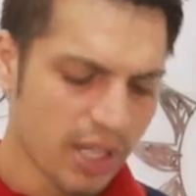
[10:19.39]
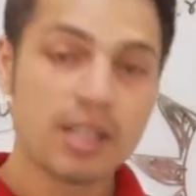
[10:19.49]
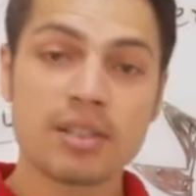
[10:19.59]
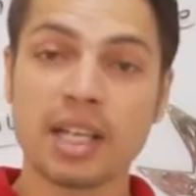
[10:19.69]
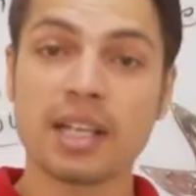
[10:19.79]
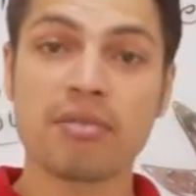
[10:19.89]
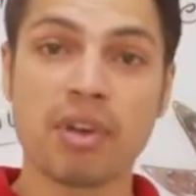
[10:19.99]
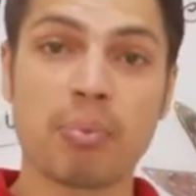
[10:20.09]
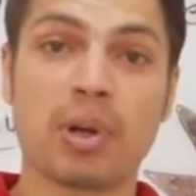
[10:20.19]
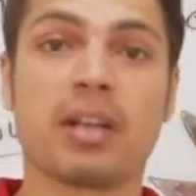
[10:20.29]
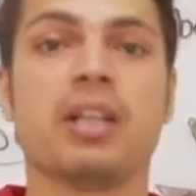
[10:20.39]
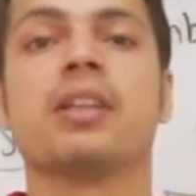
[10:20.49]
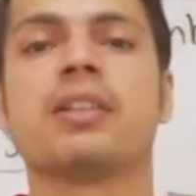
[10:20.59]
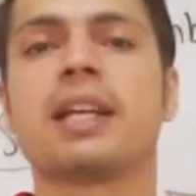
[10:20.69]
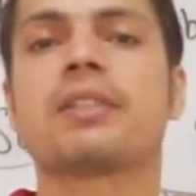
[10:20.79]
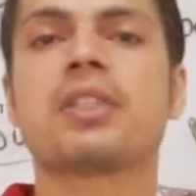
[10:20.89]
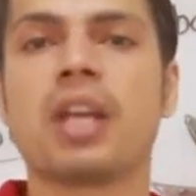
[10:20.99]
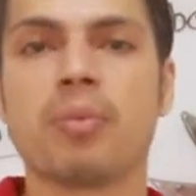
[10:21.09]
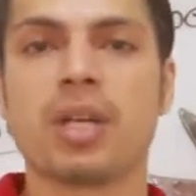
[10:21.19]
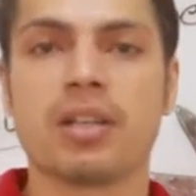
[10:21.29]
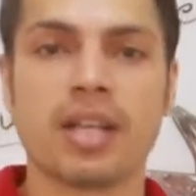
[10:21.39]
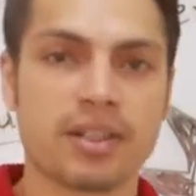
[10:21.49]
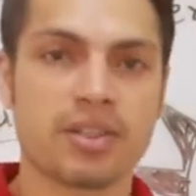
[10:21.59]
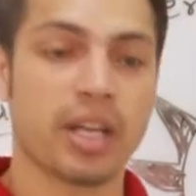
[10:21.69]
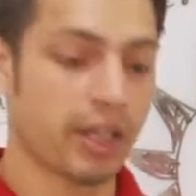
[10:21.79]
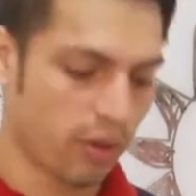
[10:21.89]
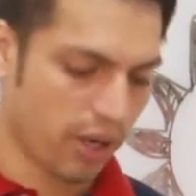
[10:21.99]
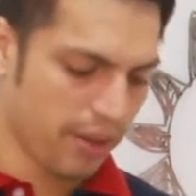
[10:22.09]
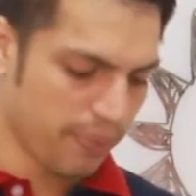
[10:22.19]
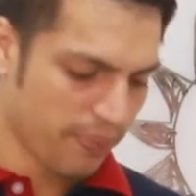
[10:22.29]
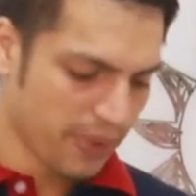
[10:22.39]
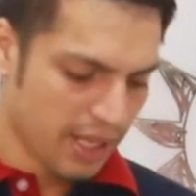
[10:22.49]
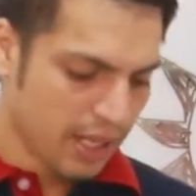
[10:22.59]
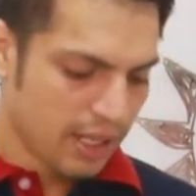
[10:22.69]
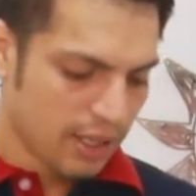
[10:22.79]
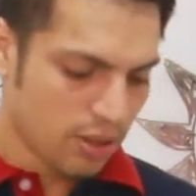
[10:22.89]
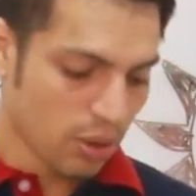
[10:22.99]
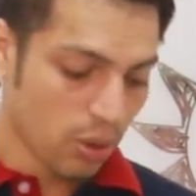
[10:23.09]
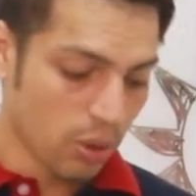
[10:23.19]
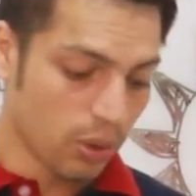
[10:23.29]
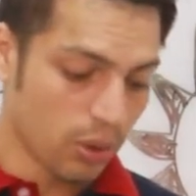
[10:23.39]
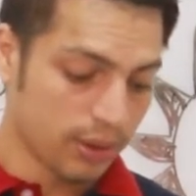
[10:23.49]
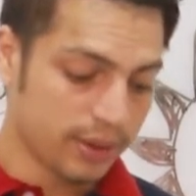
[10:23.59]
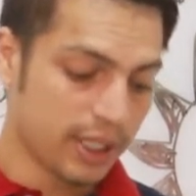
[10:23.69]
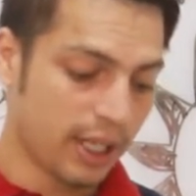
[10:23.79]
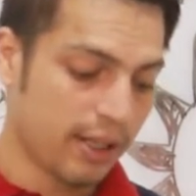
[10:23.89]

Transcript: 2nd February, next day, okay. So